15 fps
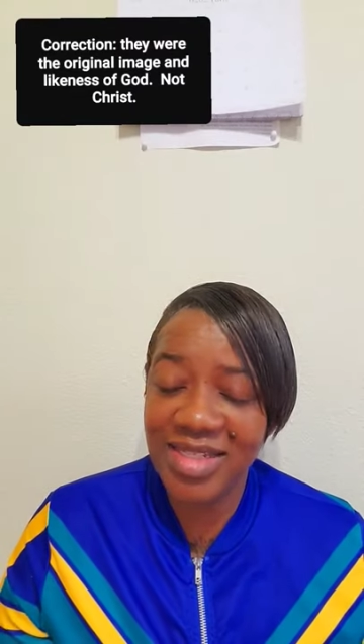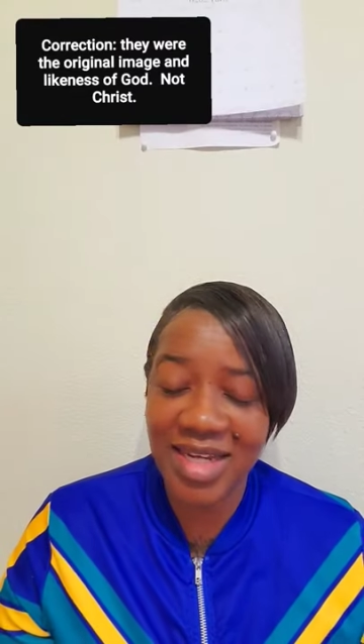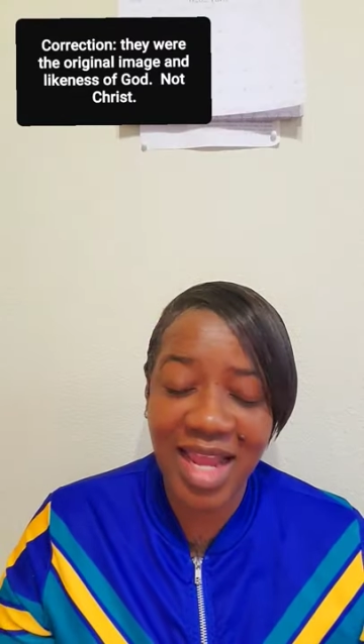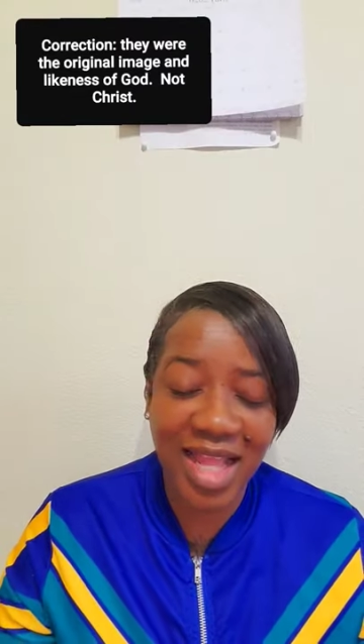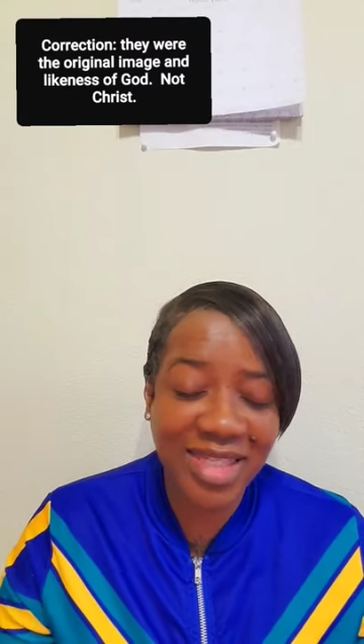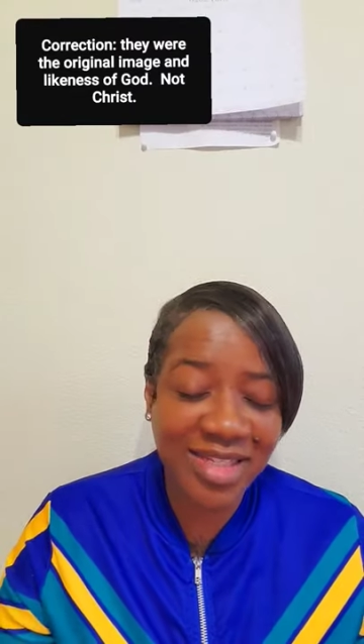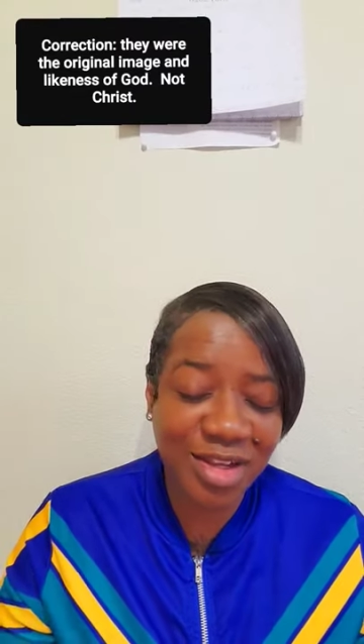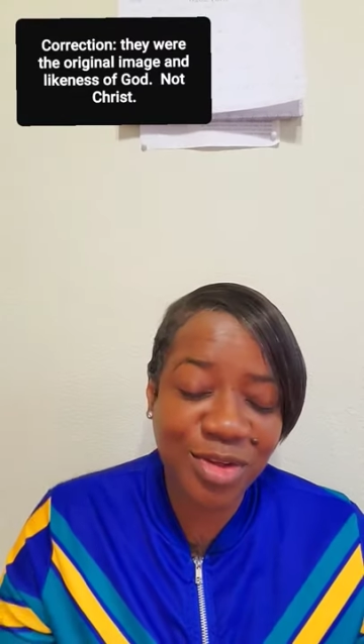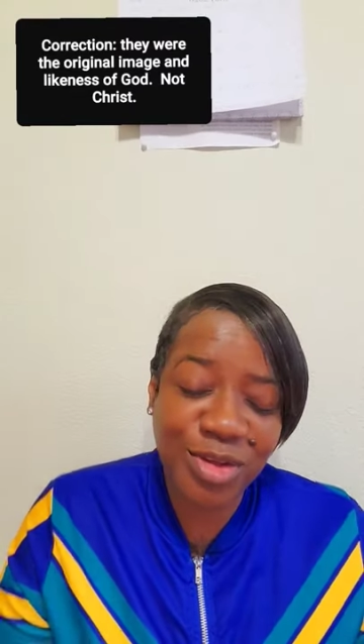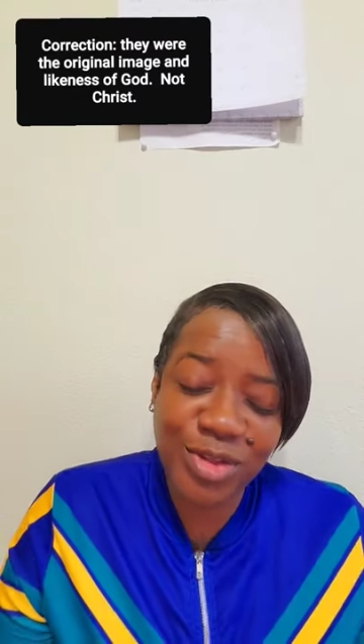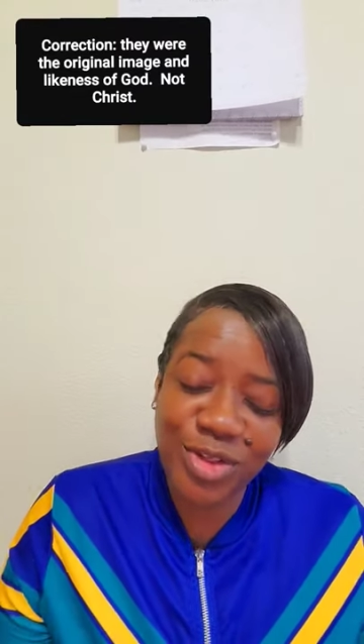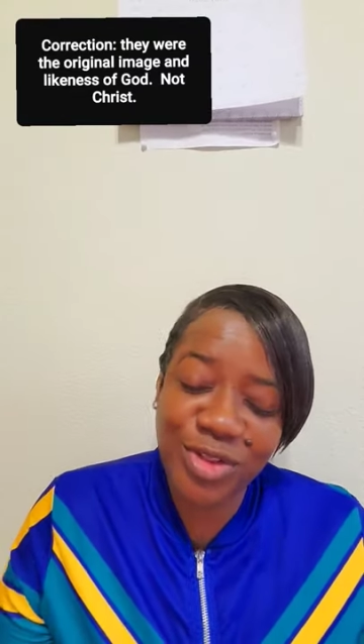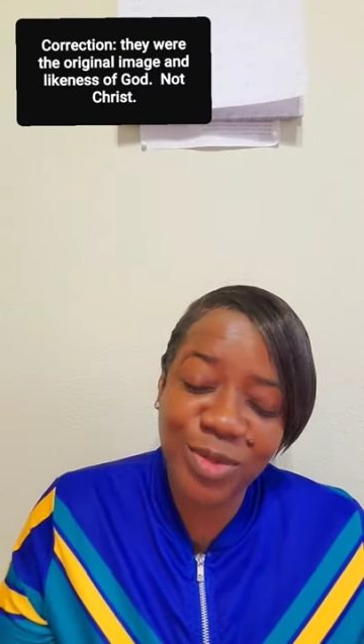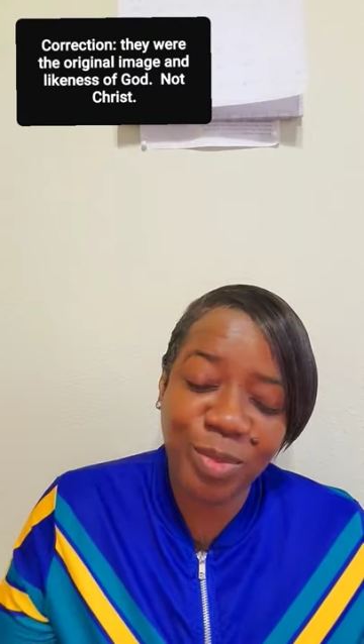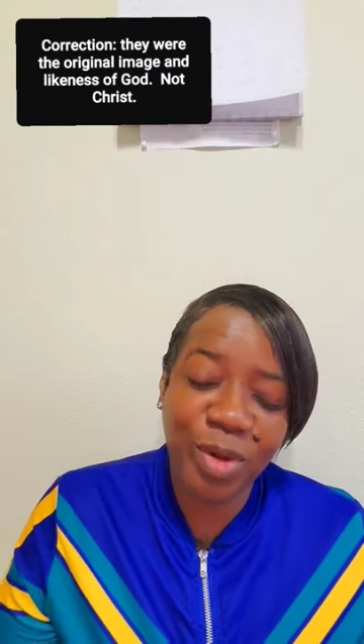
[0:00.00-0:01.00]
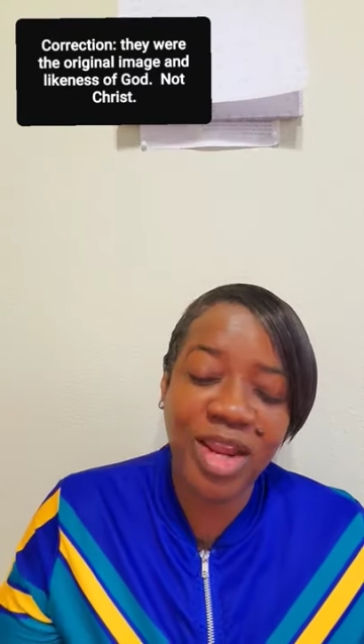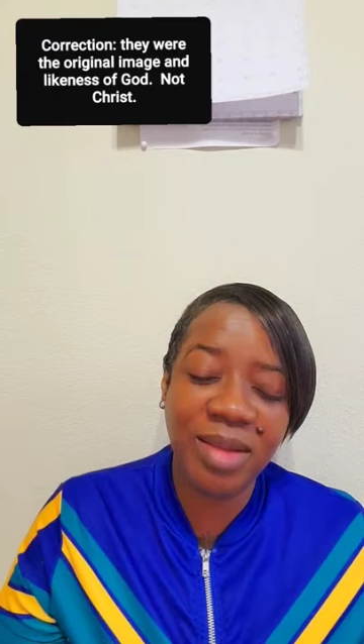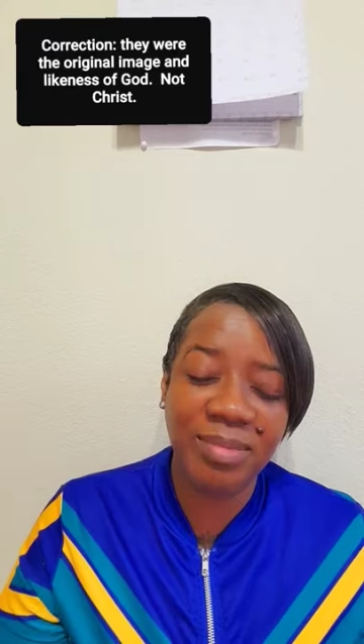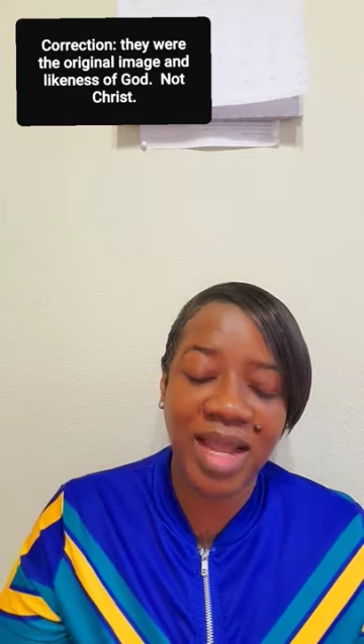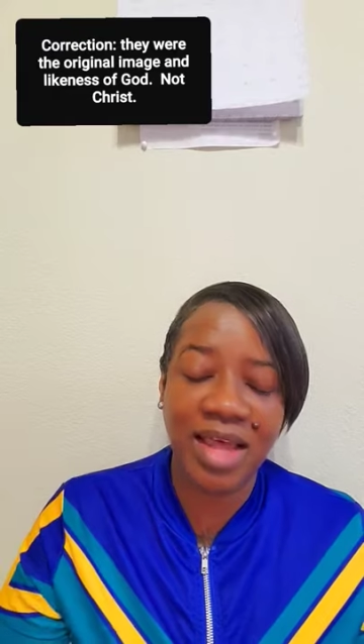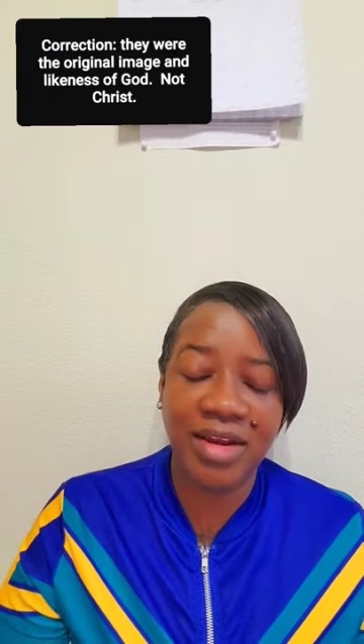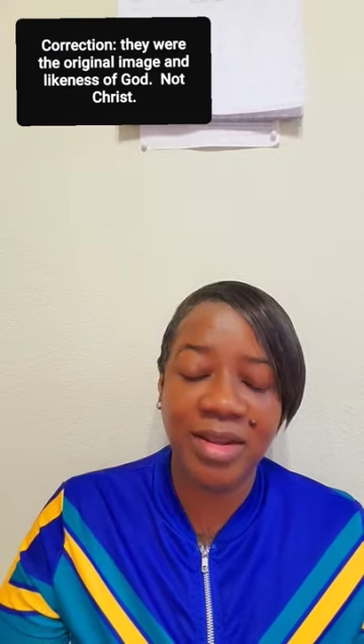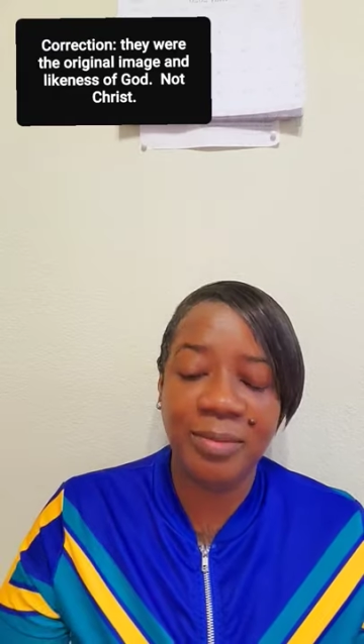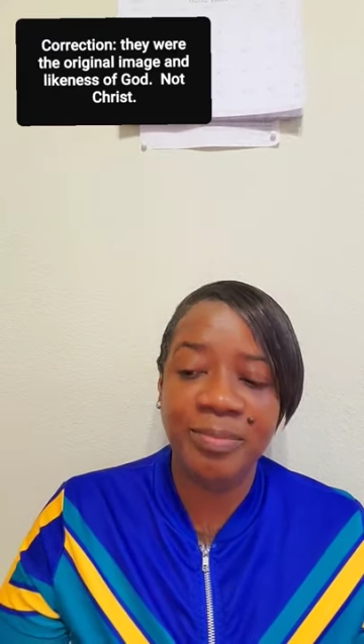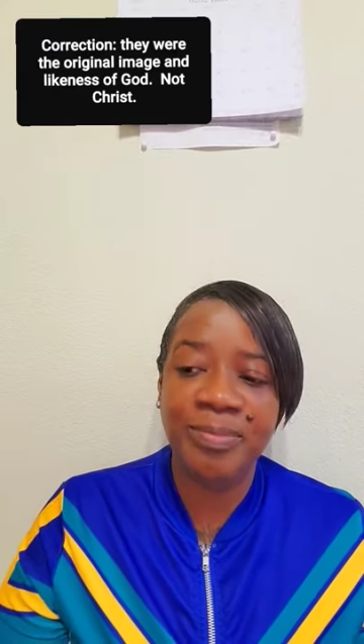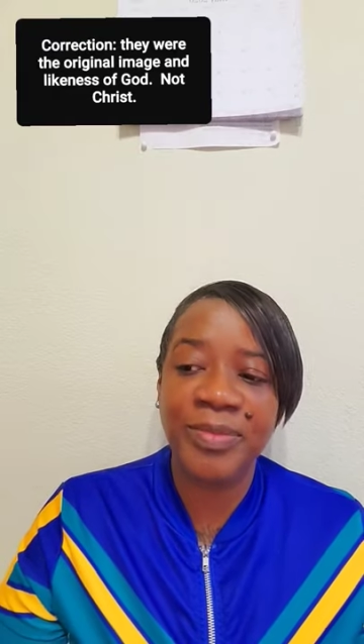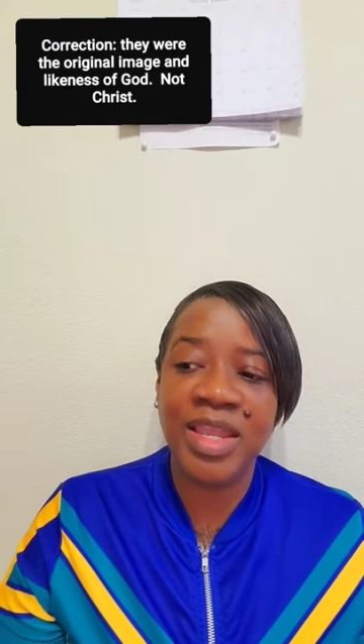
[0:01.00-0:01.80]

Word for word: and I tell you, just pray about it.